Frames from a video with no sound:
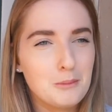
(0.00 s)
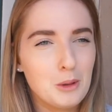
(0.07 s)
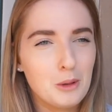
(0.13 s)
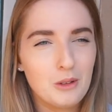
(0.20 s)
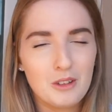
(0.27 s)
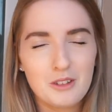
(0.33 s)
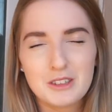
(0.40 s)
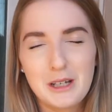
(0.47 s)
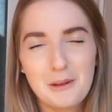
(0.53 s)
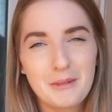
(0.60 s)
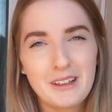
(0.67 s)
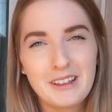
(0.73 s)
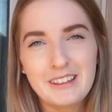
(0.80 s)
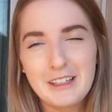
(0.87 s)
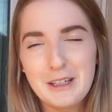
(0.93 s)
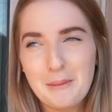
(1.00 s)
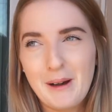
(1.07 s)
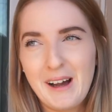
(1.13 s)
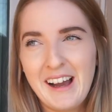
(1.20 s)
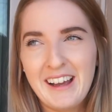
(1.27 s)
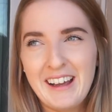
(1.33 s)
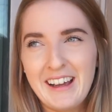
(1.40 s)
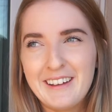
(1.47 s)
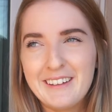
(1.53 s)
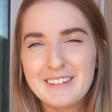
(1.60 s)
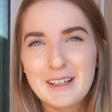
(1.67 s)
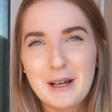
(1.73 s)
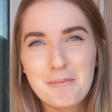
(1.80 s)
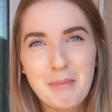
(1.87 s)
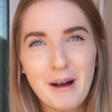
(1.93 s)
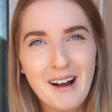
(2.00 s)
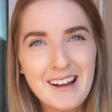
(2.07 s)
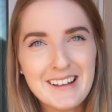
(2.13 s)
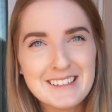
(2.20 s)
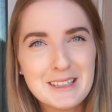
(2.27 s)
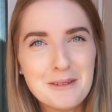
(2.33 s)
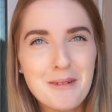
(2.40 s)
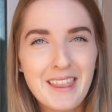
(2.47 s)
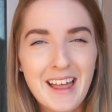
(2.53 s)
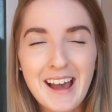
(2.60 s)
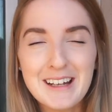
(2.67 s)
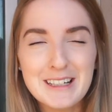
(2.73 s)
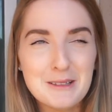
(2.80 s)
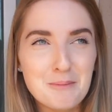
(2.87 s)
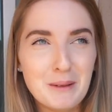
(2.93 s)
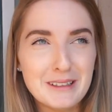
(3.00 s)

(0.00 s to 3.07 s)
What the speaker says: mall or something nearby and buy some of that.